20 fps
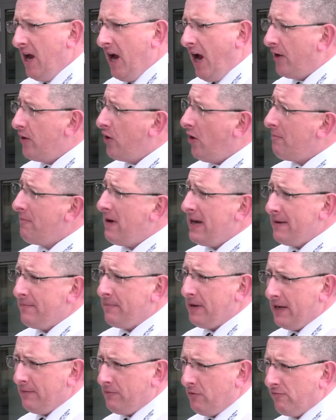And not many
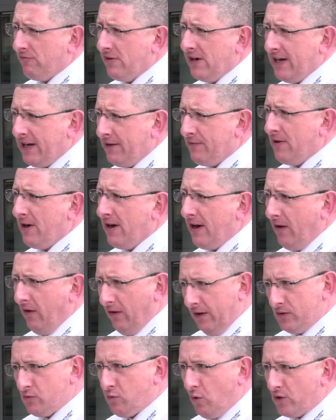people really
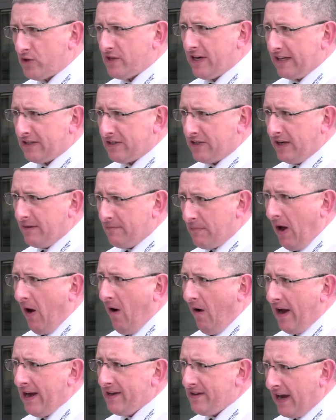realise what's actually
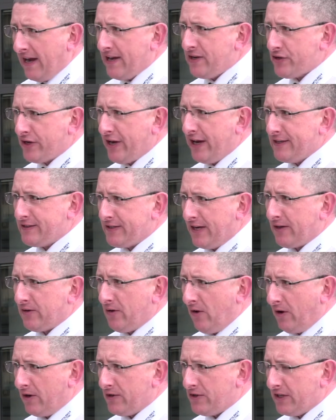behind HK
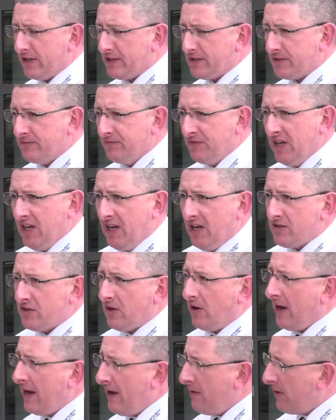Technologies. So
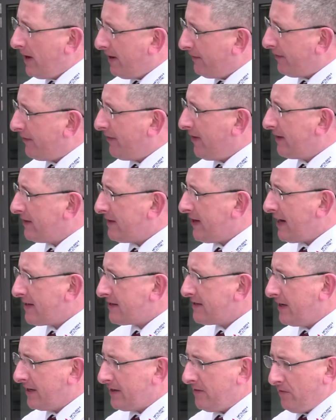here we have a
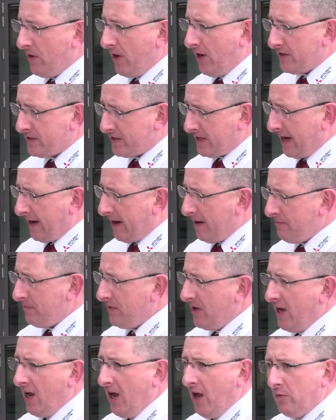fantastic setup
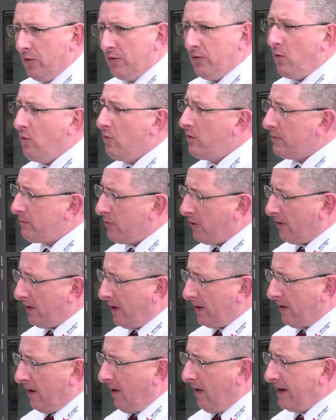with all the
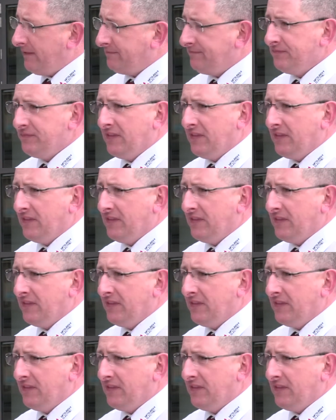product line,